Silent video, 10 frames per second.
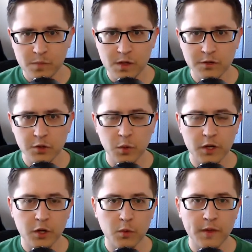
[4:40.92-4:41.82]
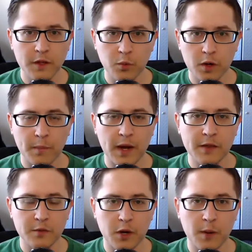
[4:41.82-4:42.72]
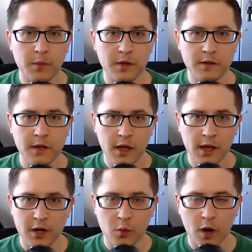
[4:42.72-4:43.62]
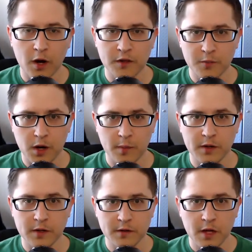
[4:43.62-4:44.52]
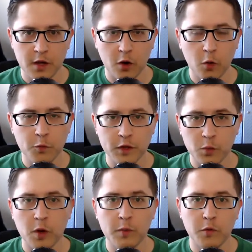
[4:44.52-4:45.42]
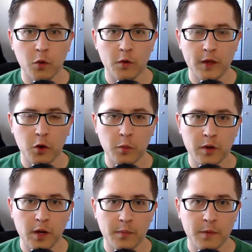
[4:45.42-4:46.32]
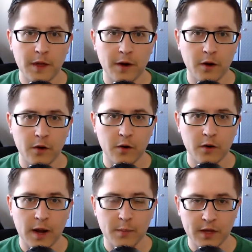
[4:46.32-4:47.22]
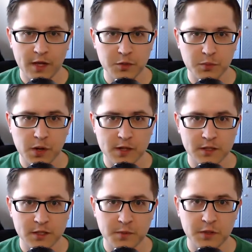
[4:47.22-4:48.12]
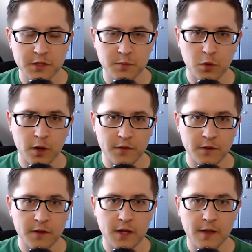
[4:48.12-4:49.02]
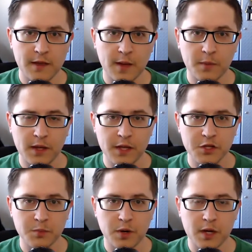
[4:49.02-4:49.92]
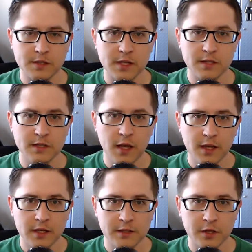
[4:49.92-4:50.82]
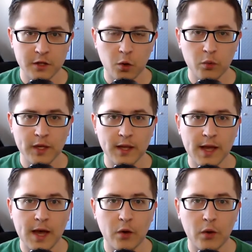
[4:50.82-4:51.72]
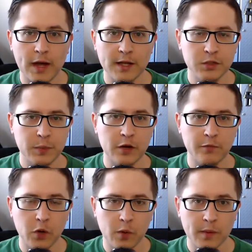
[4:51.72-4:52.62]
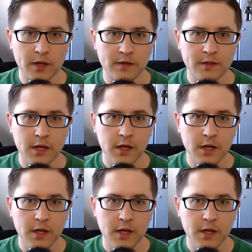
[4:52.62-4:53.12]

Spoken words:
So you want to go in and you want to buy these properties and acquire these properties, hopefully well before they open up their application process, because more often than not, the application process is going to only allow X amount of permits